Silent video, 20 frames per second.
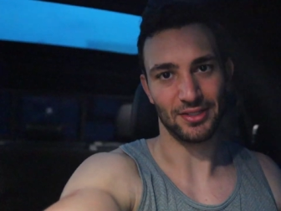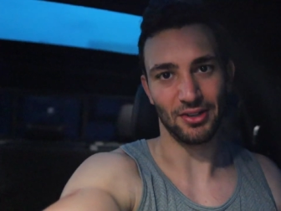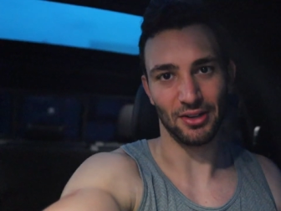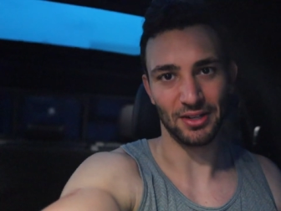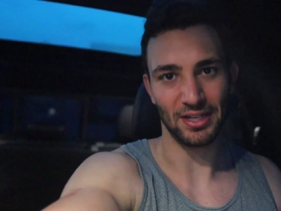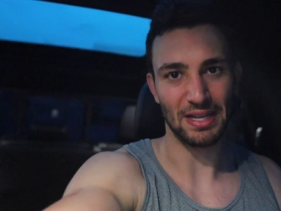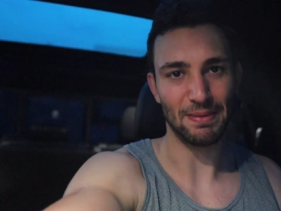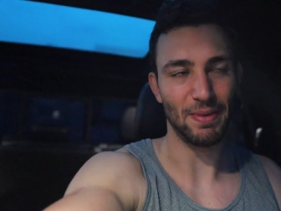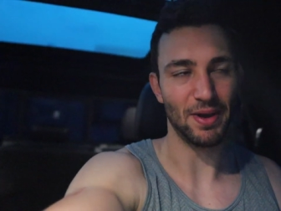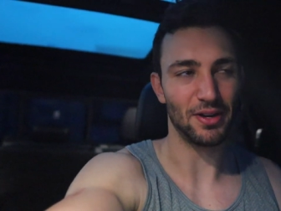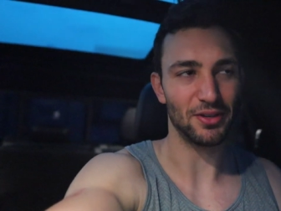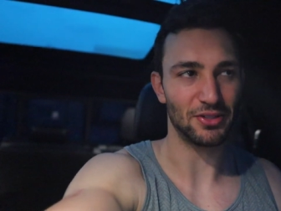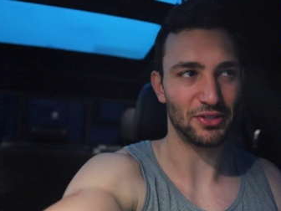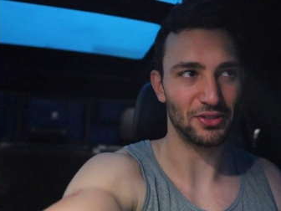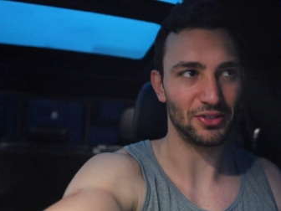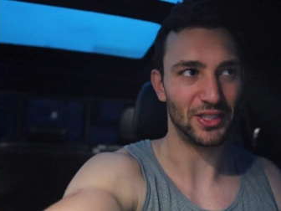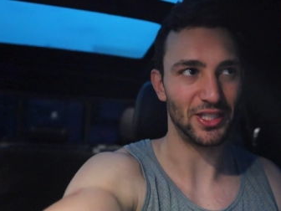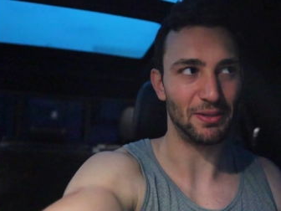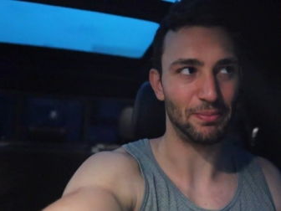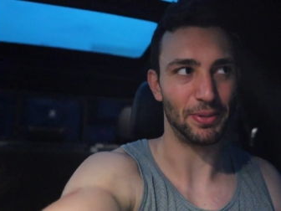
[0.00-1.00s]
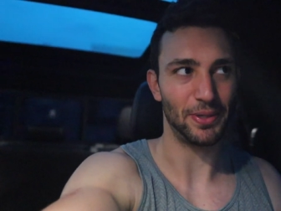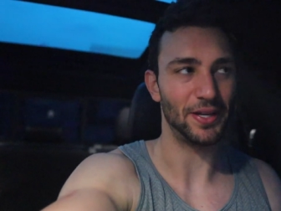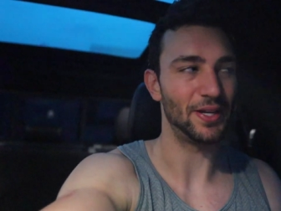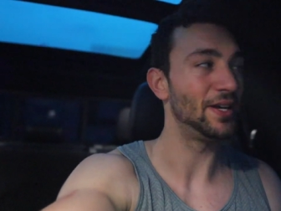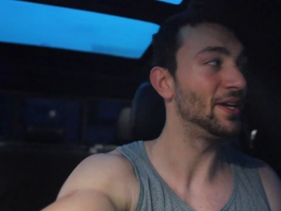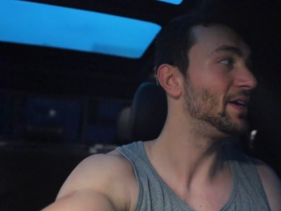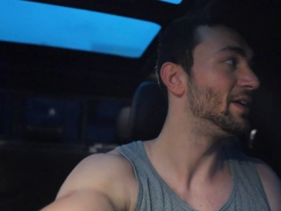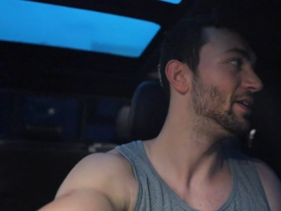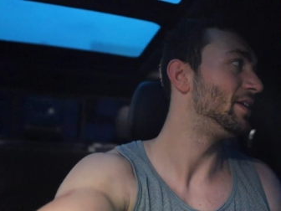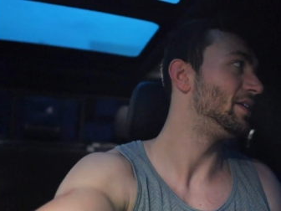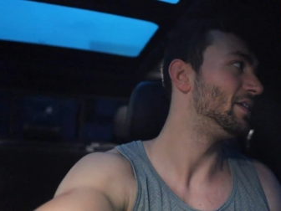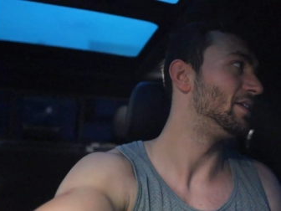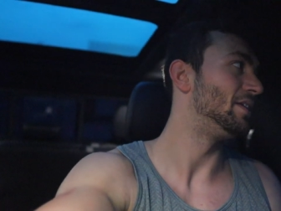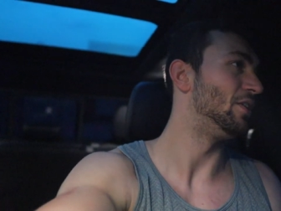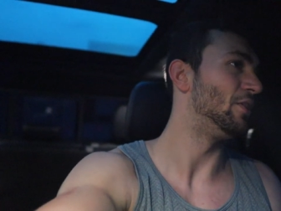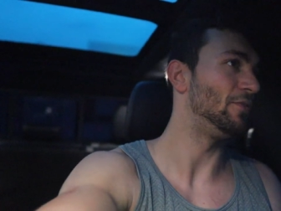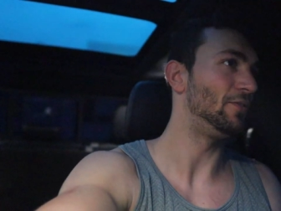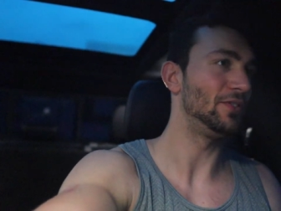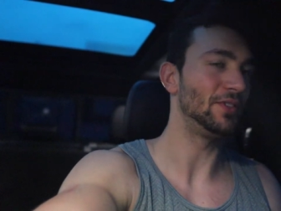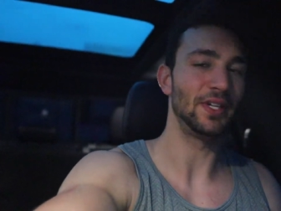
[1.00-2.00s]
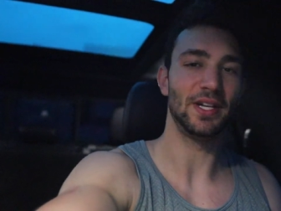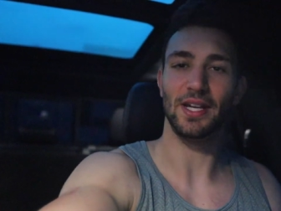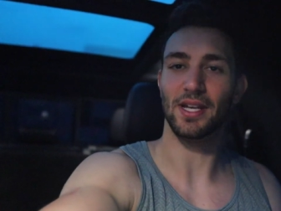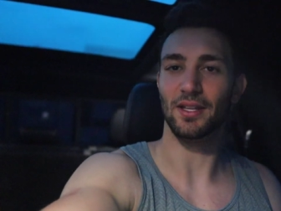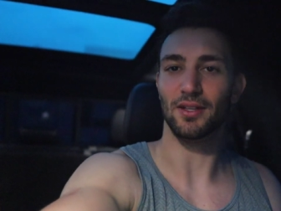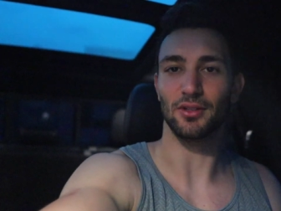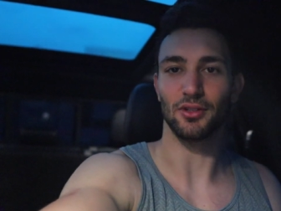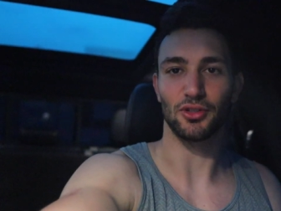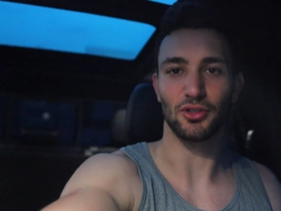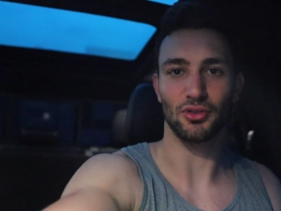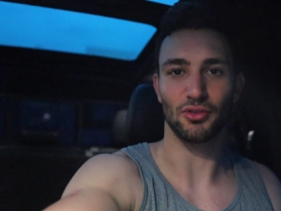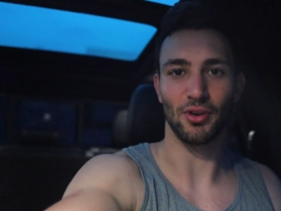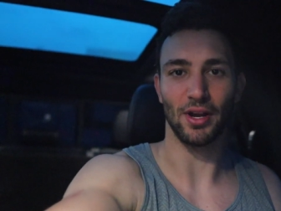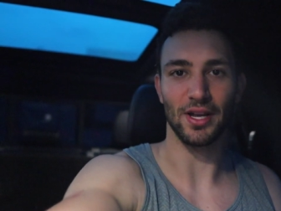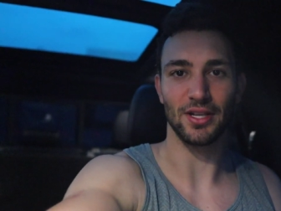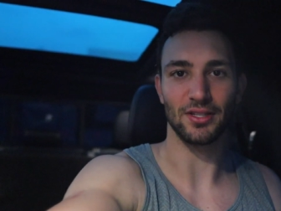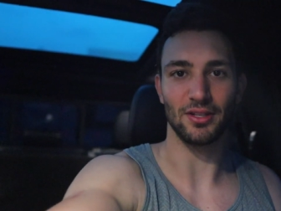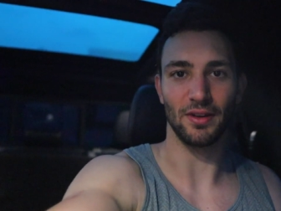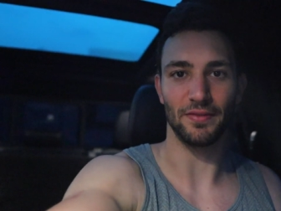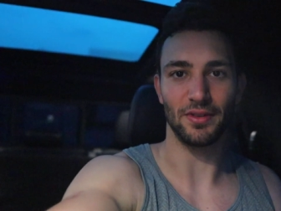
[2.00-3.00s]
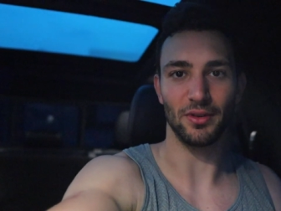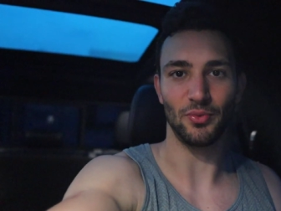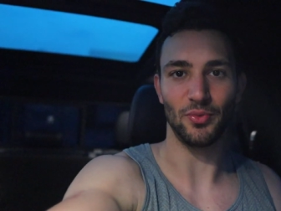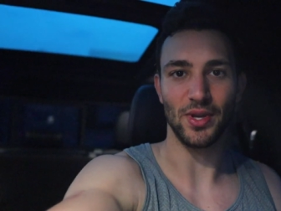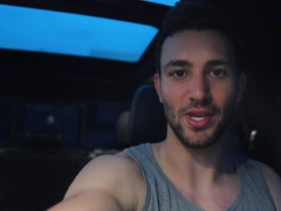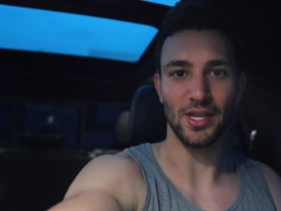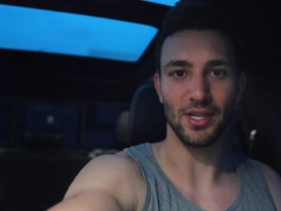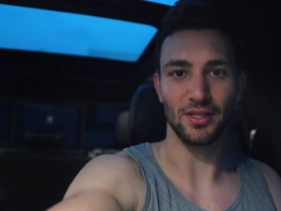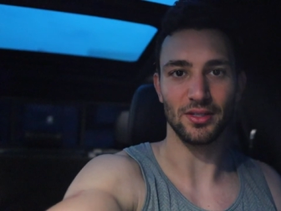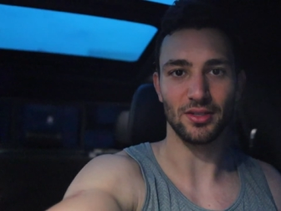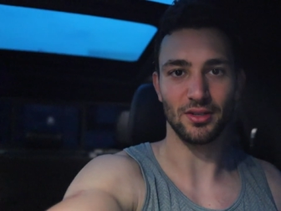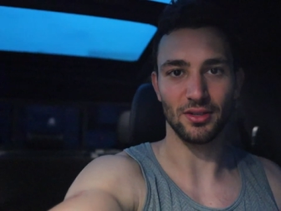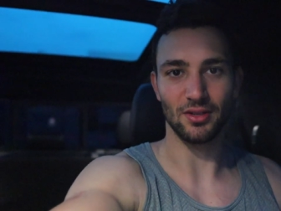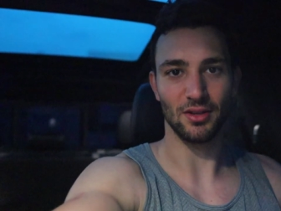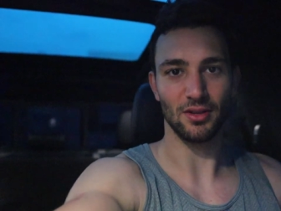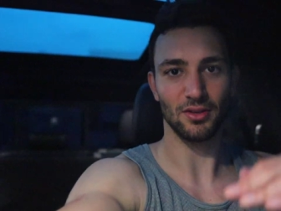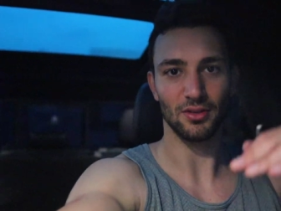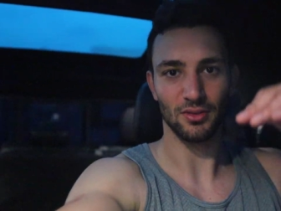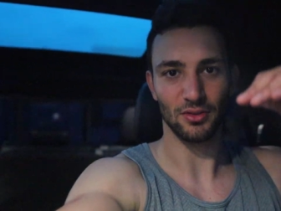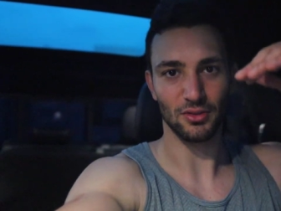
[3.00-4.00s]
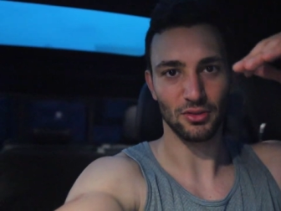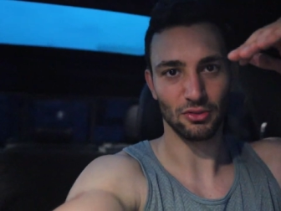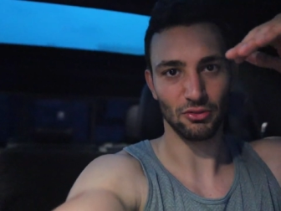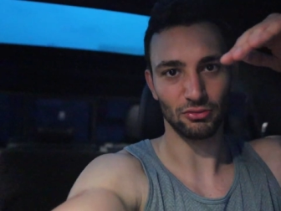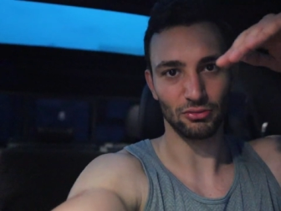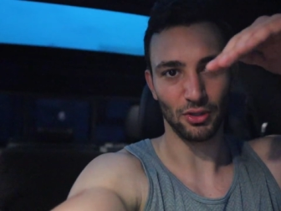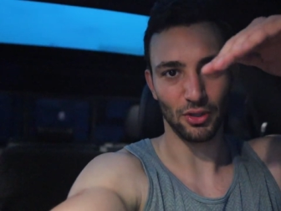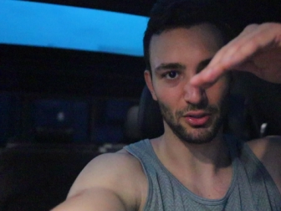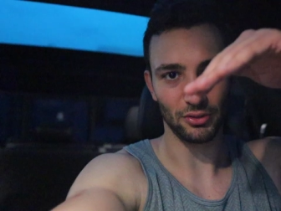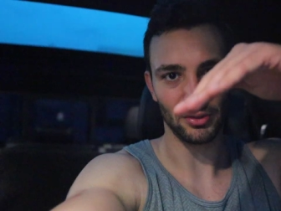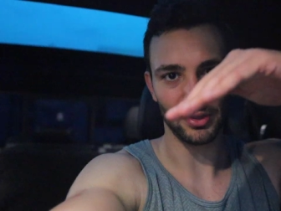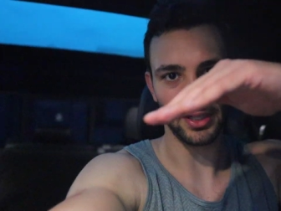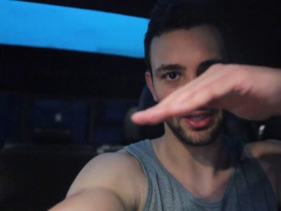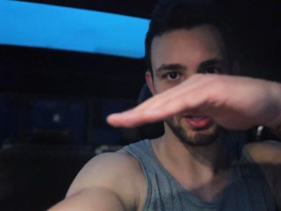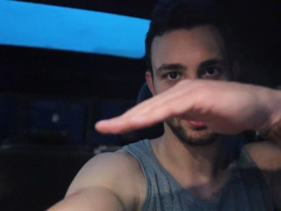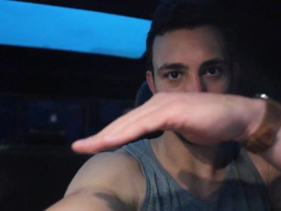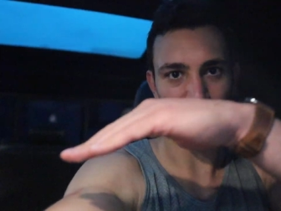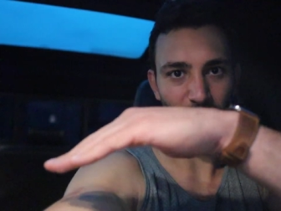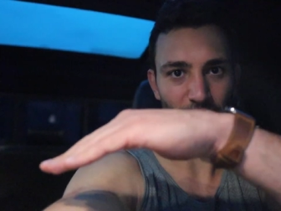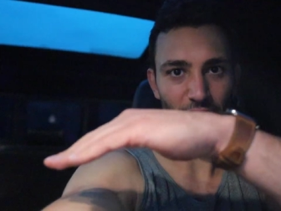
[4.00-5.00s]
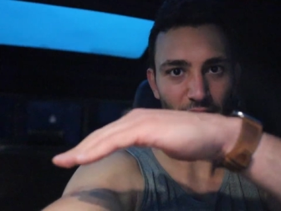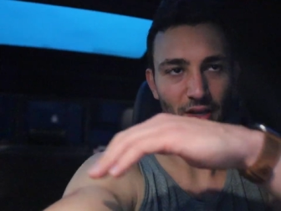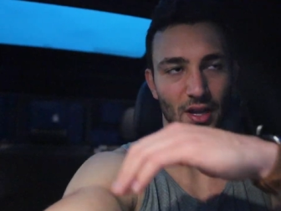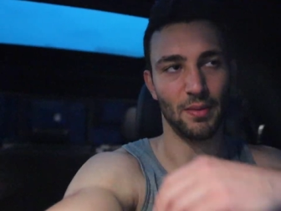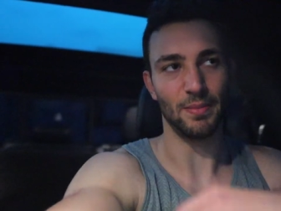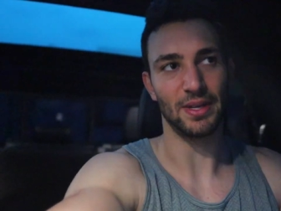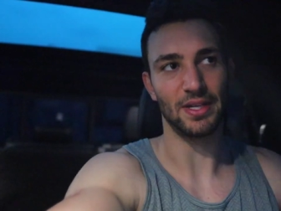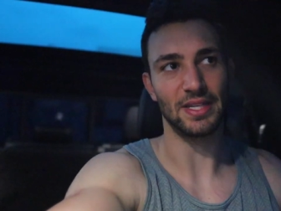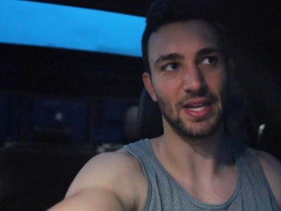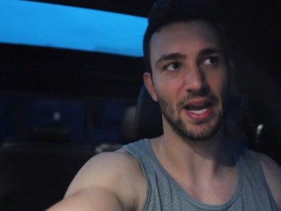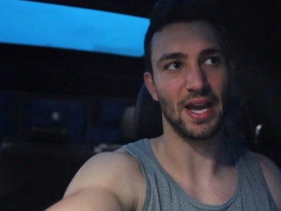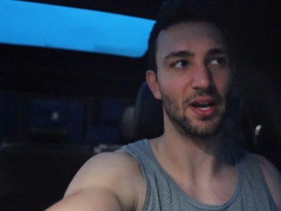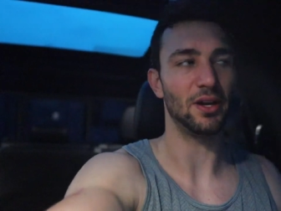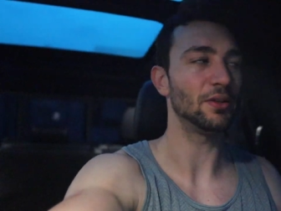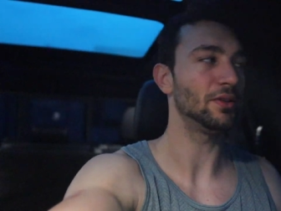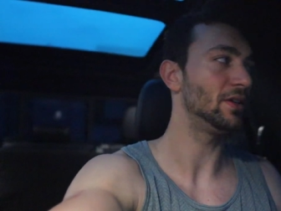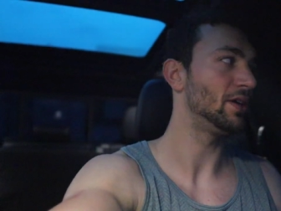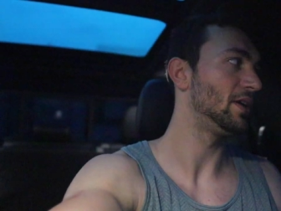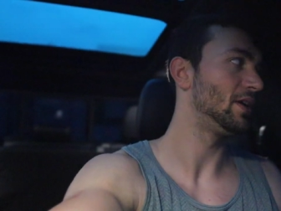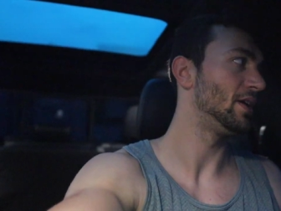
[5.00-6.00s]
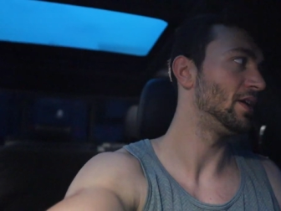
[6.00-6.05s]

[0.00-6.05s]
Starting to get better sleep. Hopefully the stress of the week is slowly coming down.